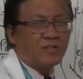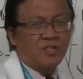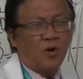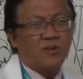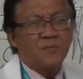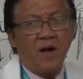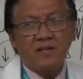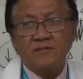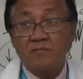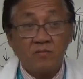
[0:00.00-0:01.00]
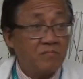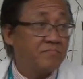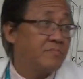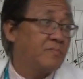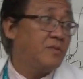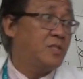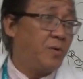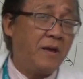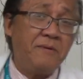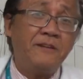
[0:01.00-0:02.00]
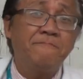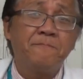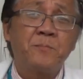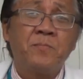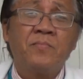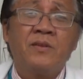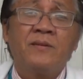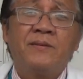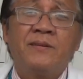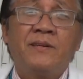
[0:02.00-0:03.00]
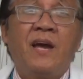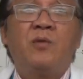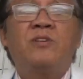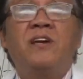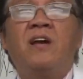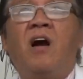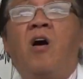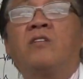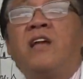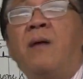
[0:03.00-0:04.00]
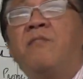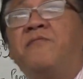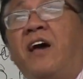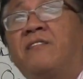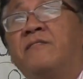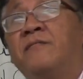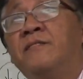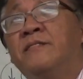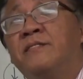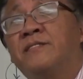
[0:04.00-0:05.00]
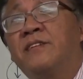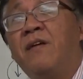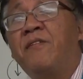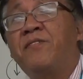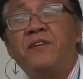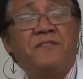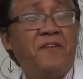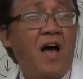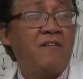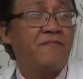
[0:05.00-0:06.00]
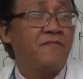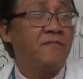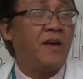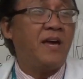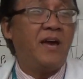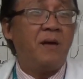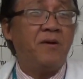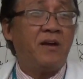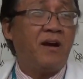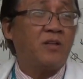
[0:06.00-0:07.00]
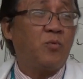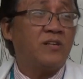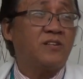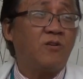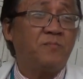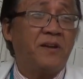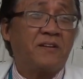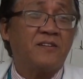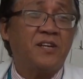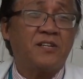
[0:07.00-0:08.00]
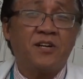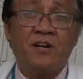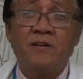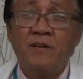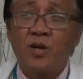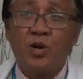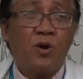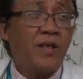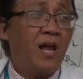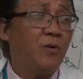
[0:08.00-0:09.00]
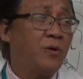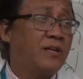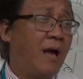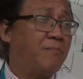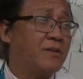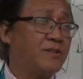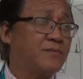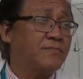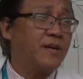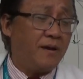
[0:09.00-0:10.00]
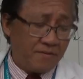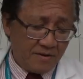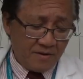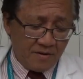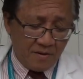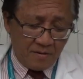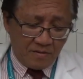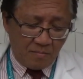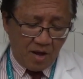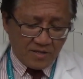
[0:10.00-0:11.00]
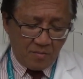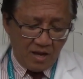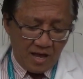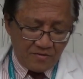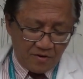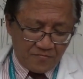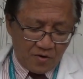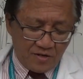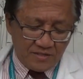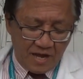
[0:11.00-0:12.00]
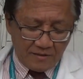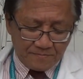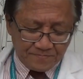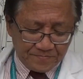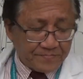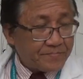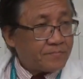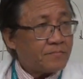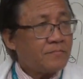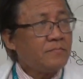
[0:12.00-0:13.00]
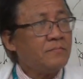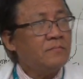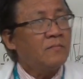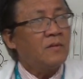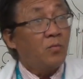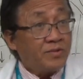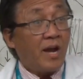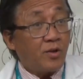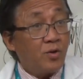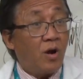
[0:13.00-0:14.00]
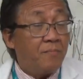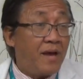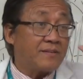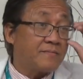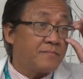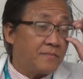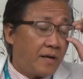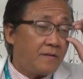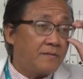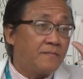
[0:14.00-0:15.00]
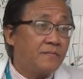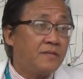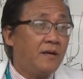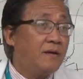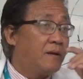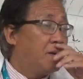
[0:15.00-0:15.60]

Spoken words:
No response. See what I mean? And we say, oh, time of death, 7:35 a.m. here at West Coast Medical Center, North Hollywood campus, okay? The bottom line, therefore, is that we try to do our best, right? Okay?